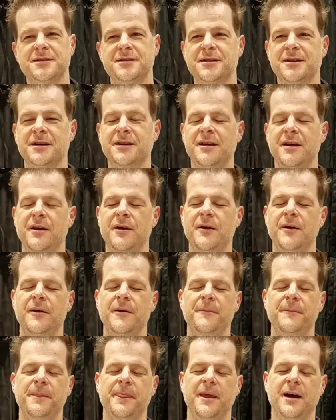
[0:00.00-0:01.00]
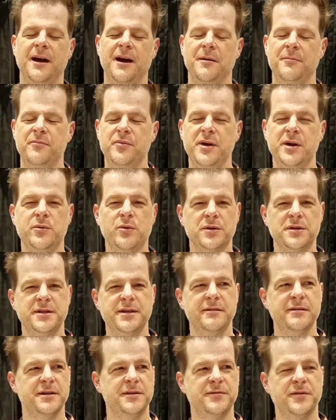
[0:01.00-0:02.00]
It's a, a prequel
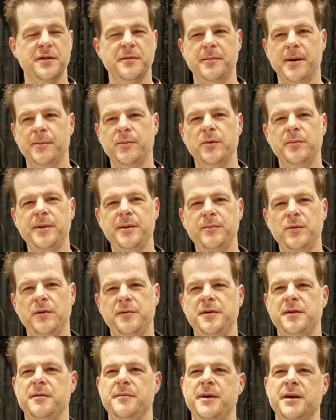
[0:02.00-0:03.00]
series for the Bumblebee movie they're